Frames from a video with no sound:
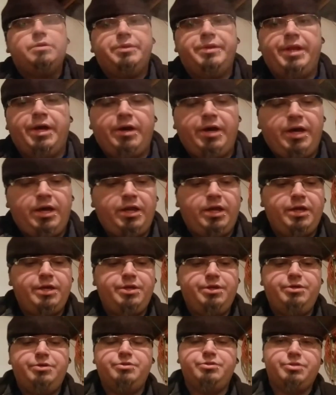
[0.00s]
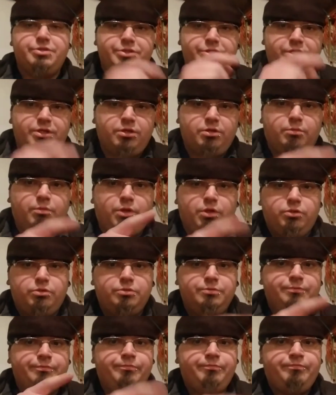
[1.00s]
Now, had I used the General
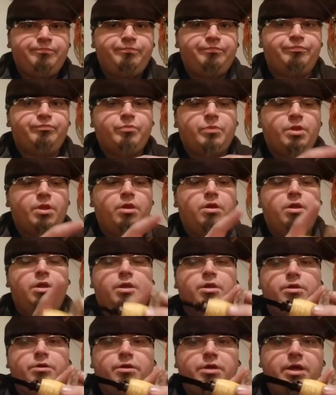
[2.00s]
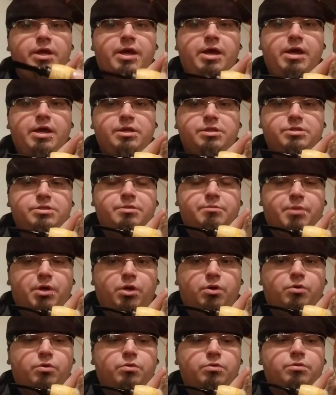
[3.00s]
Bowl as the
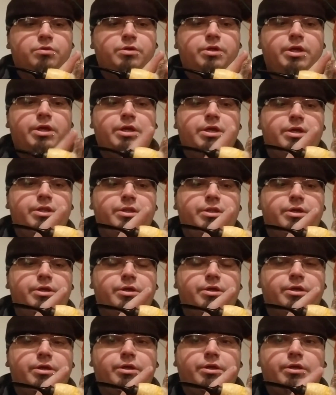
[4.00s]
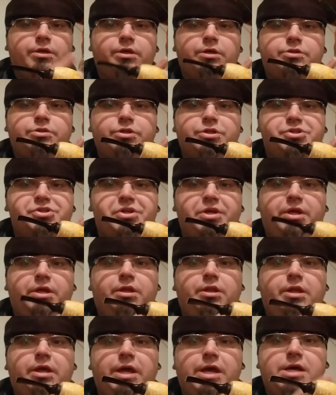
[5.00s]
bowl and the Country
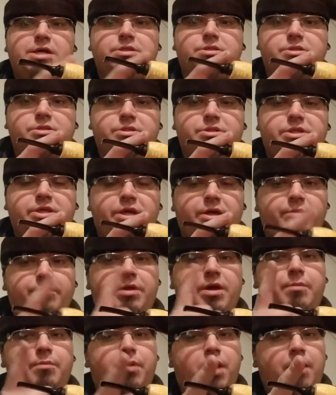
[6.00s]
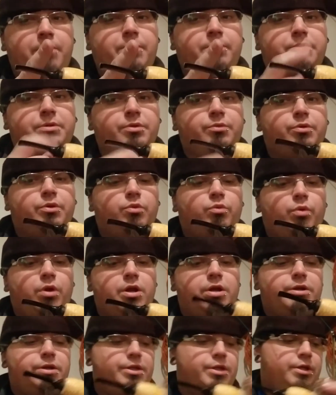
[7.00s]
Gent as the stem, that probably would have
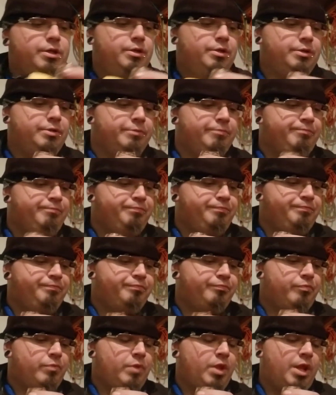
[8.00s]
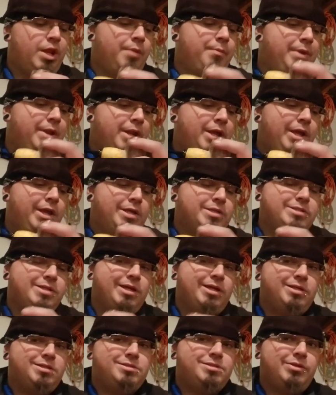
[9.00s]
worked. And I mean, I guess I
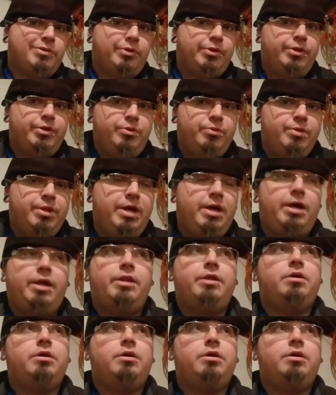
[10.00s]
could still do that,